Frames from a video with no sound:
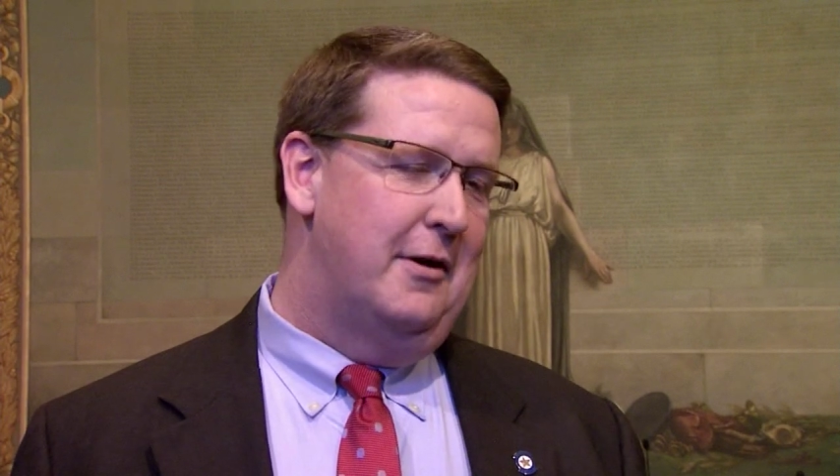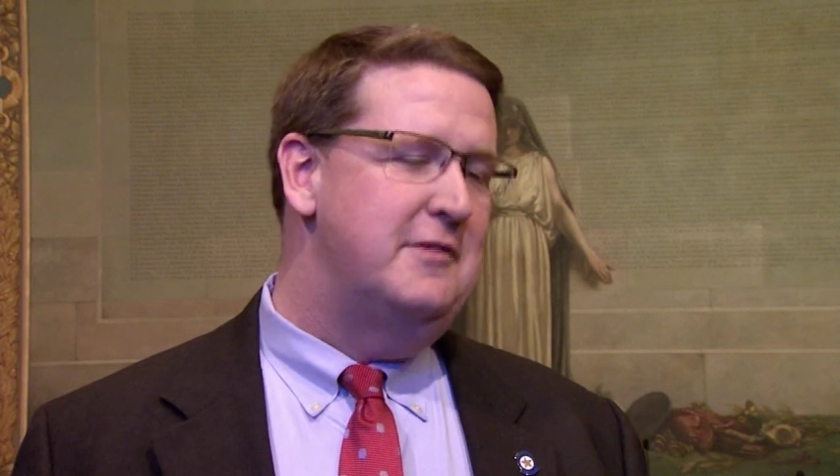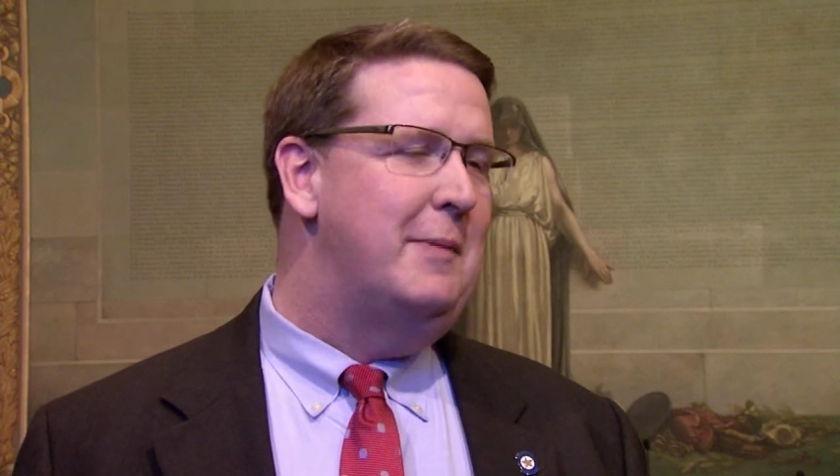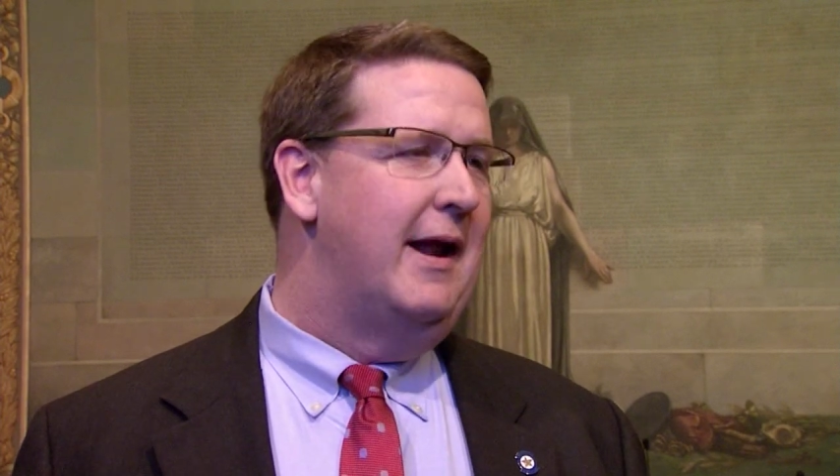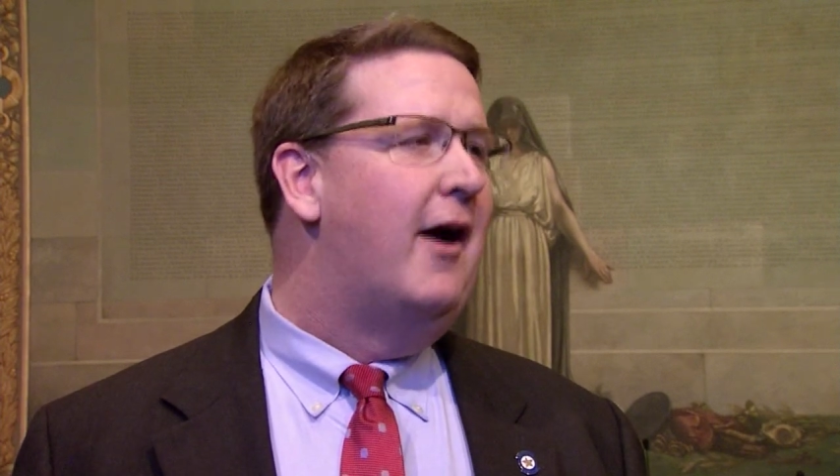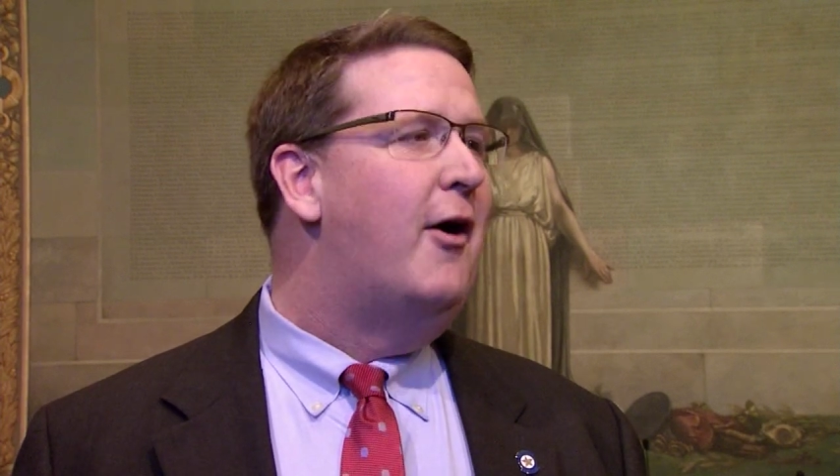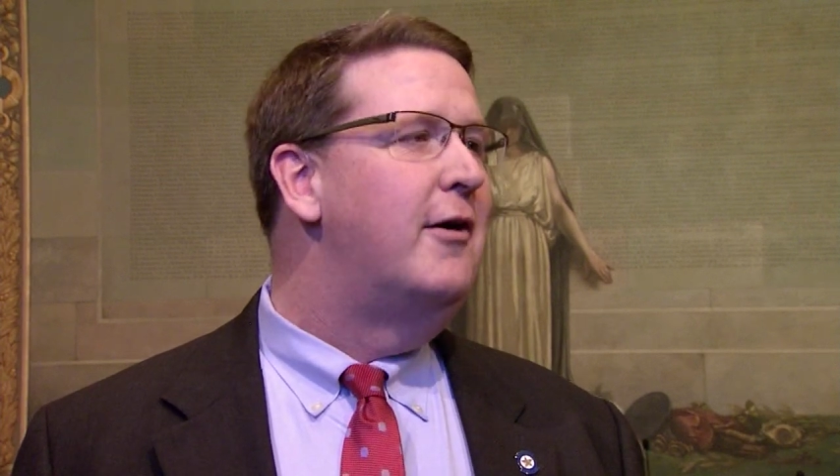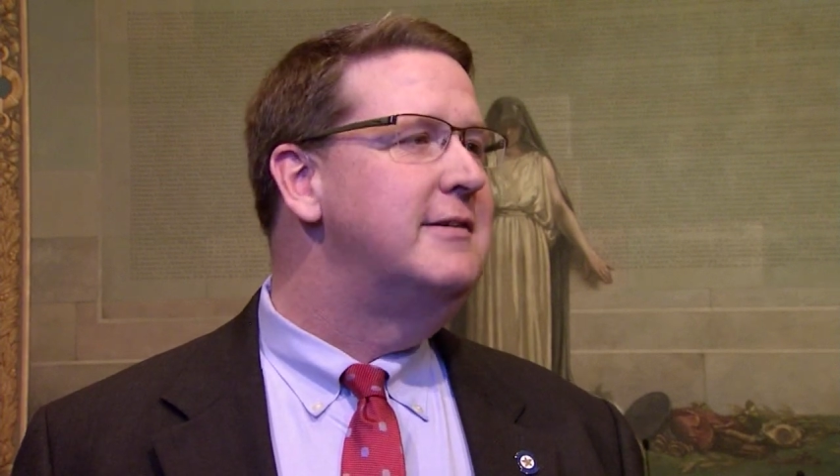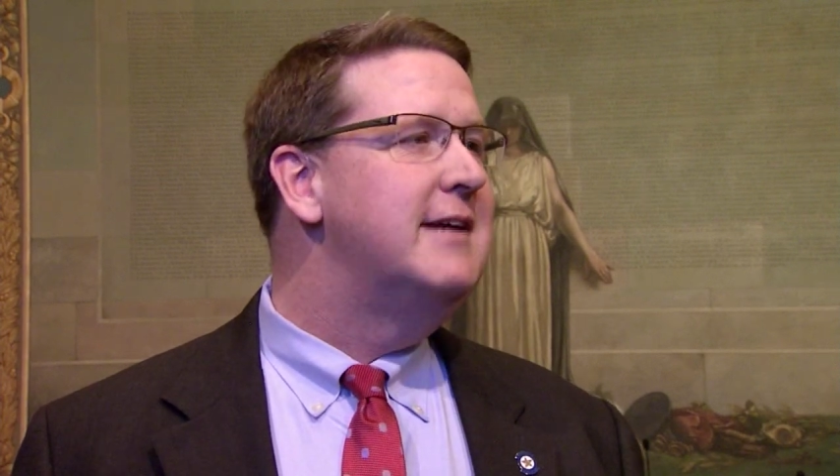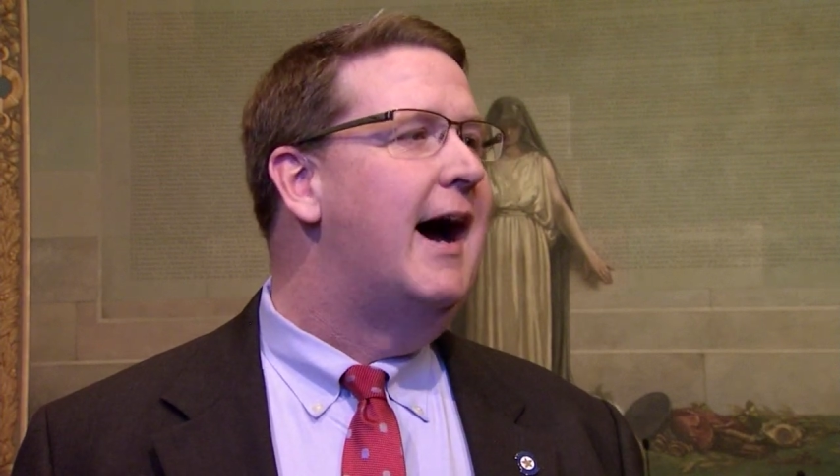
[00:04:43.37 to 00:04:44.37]
or it's been a
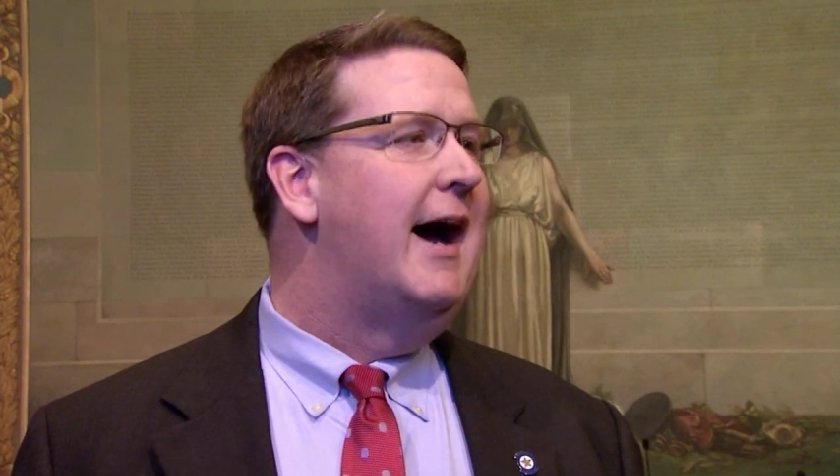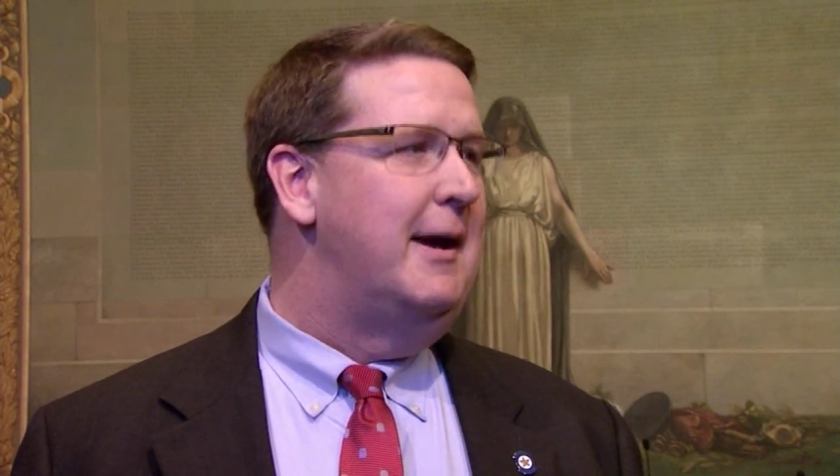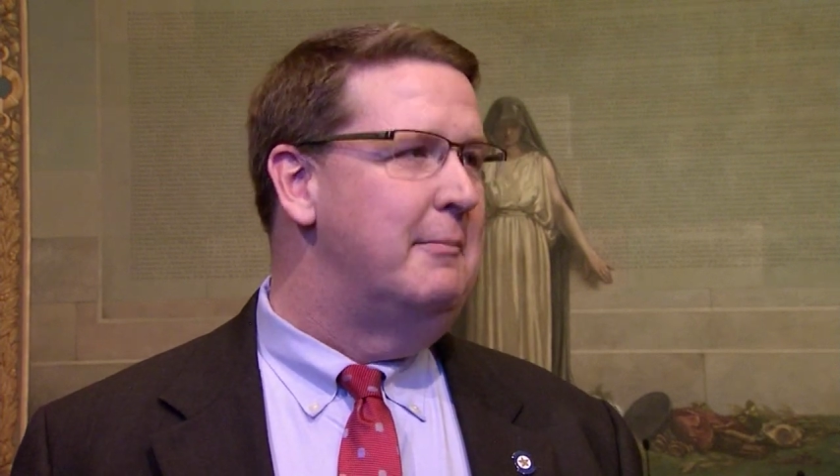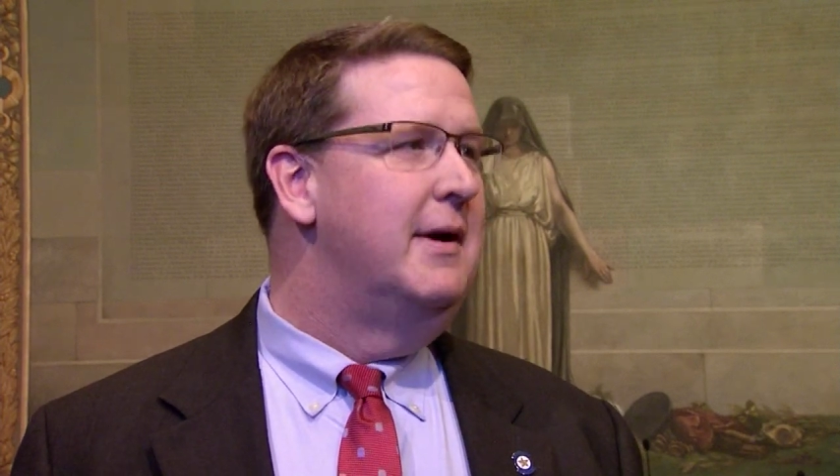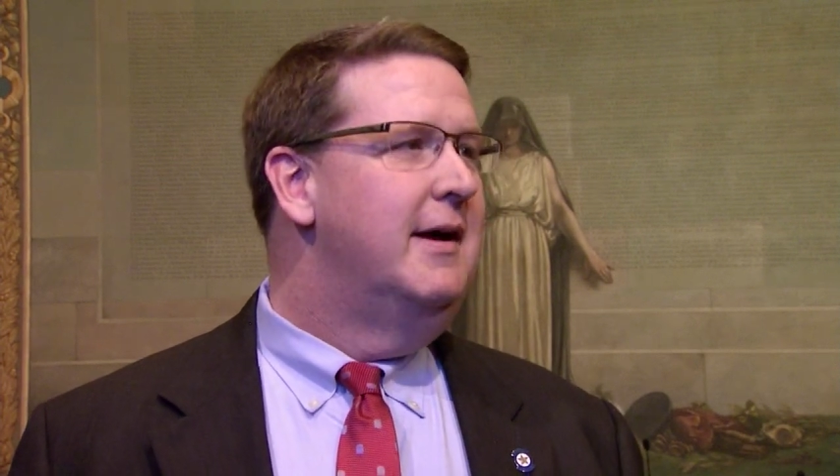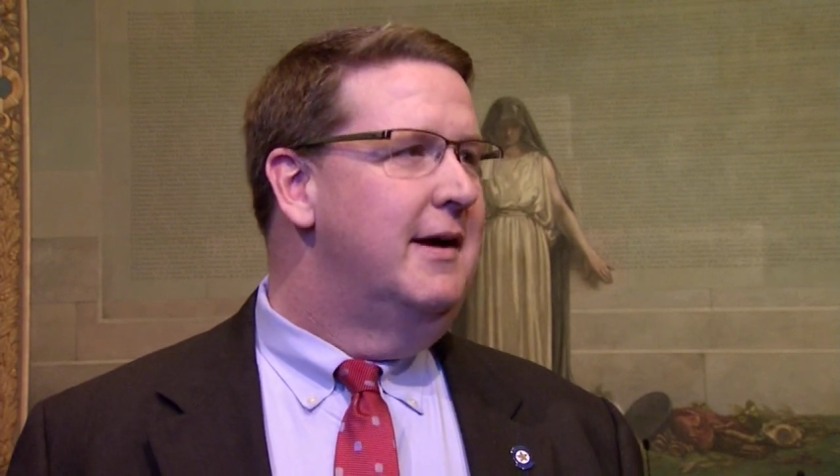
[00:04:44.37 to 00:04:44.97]
long time.